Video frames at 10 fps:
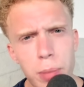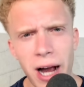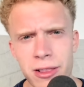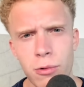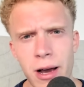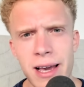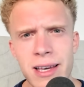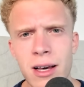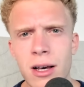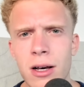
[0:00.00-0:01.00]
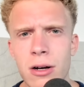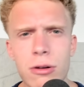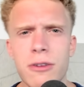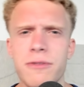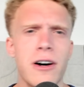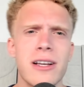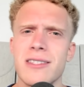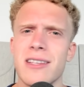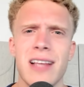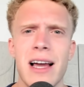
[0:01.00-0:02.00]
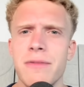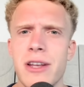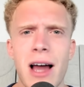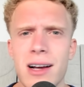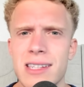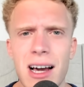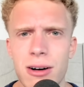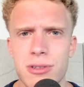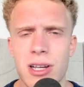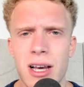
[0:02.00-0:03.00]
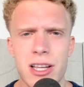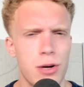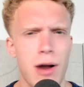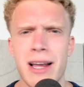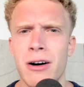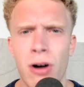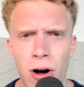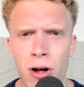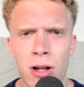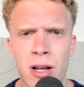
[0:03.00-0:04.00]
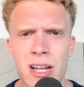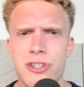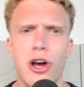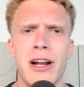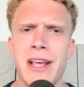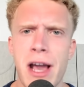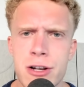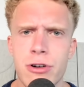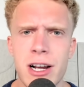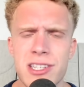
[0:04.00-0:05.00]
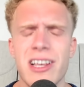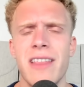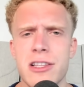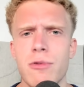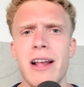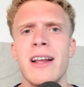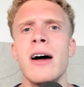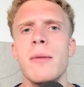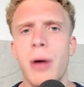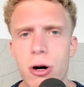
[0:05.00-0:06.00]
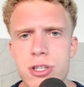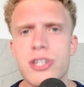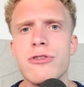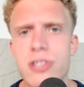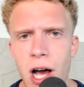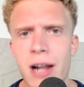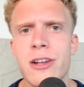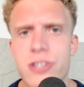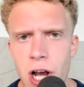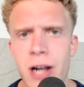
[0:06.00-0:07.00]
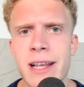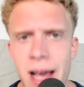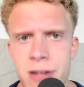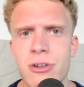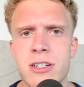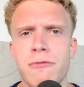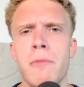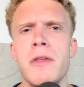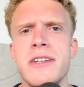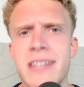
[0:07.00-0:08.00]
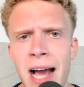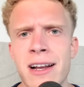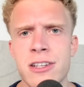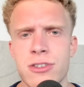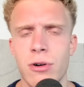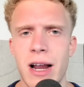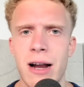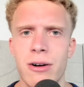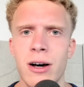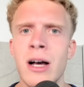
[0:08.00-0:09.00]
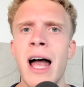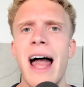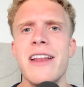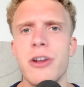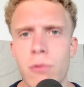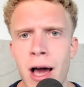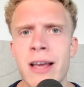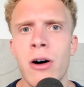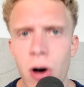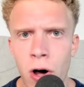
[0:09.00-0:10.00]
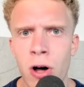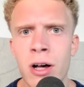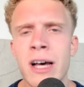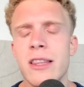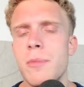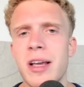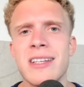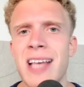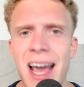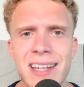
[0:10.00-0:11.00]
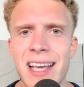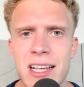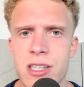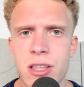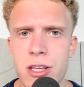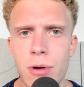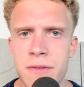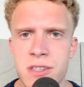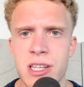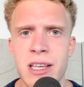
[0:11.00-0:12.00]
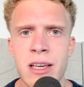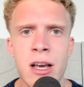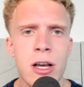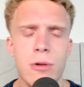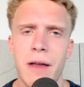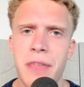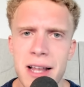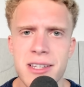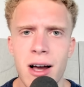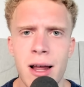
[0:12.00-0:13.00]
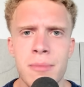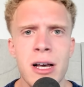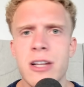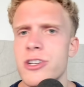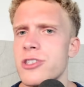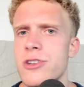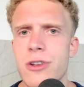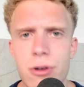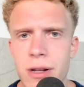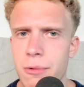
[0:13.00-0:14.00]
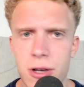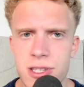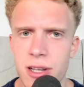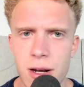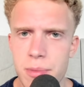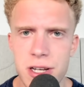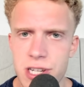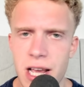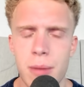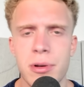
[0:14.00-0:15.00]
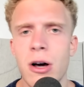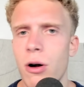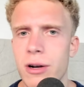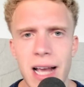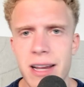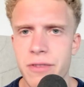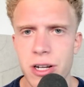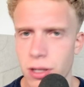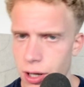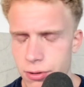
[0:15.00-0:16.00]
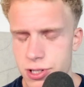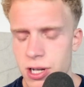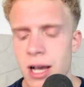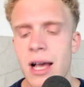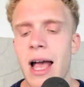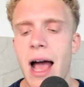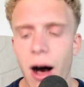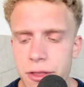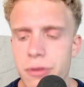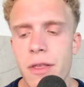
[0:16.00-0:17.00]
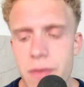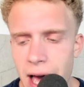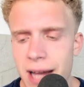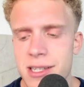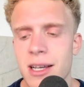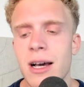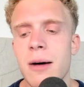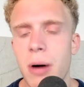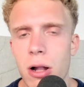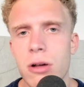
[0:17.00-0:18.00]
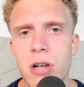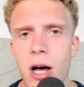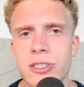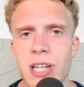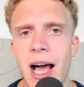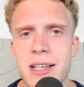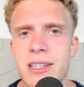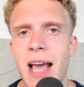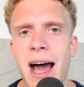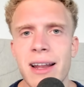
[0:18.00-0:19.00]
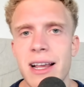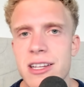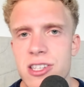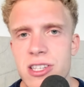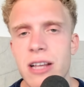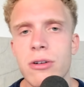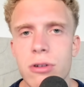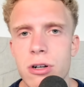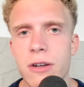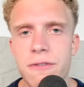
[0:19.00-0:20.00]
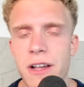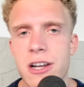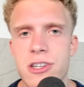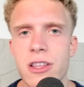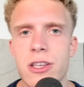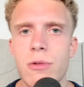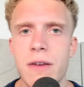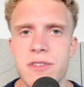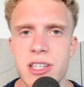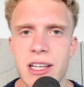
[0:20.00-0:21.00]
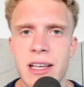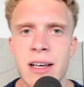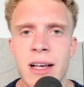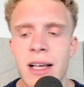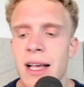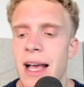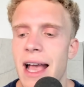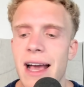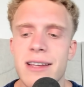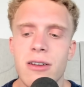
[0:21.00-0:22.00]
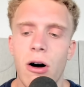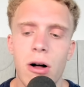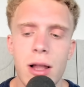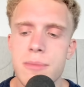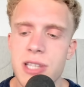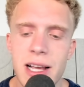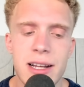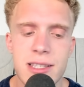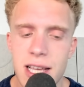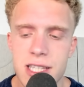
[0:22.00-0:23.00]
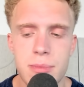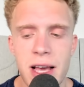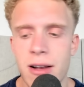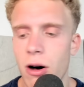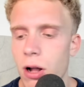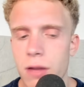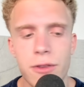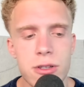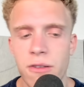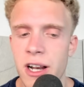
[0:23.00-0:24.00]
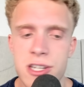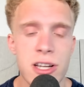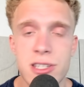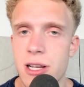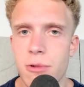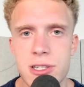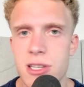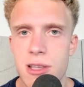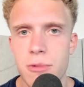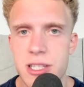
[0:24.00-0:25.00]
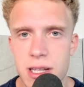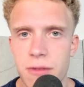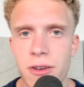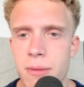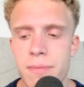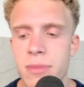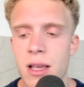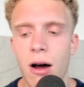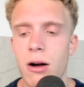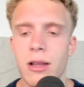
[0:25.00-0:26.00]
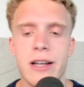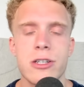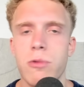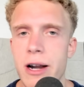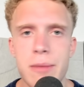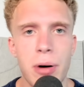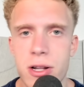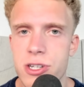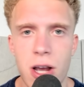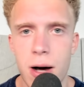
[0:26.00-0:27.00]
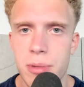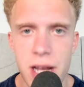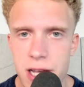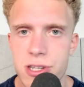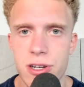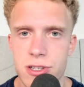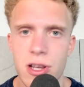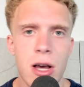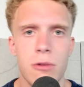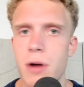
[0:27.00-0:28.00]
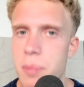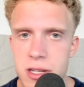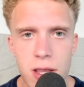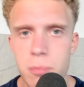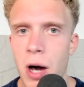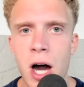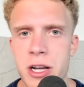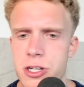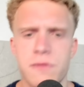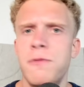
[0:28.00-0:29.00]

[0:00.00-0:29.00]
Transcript: by the way? Who the fuck is this guy even knocked out? Uriah Hall? Johnny Hendricks? Yeah, that's right. Post-USADA Johnny Hendricks from the dinosaur era. And Uriah Hall, the biggest head case in the UFC, who at that time just knew he wasn't going to be champ or get even close. Other than that, Paulo Costa hasn't had a single good finish in the UFC. And all I'm saying is this, man, all of those finishing sequences that we see of him are like 20 punch combinations, ripping to the body, just